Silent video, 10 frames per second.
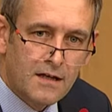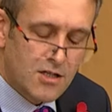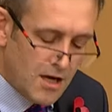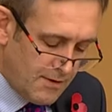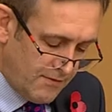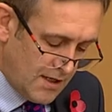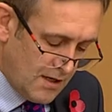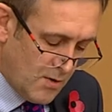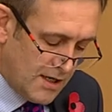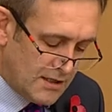a time of
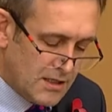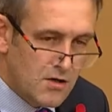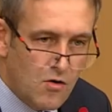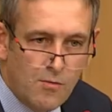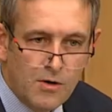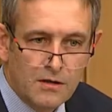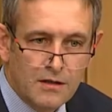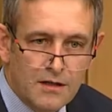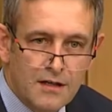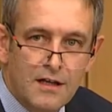year when it is
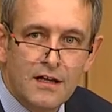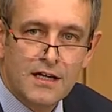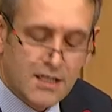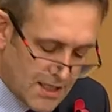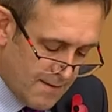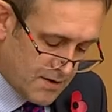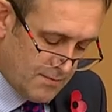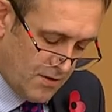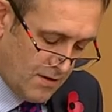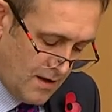normal,
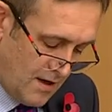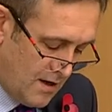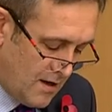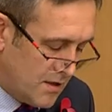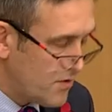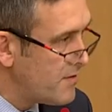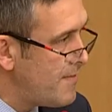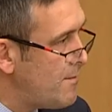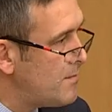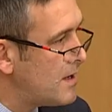acceptable, to
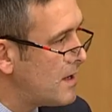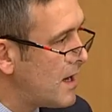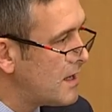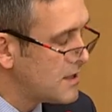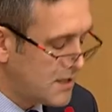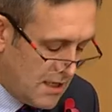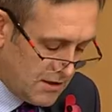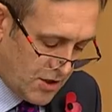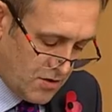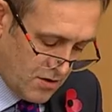remember and to
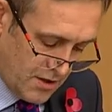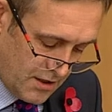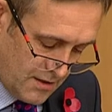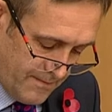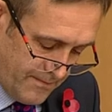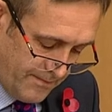tell stories.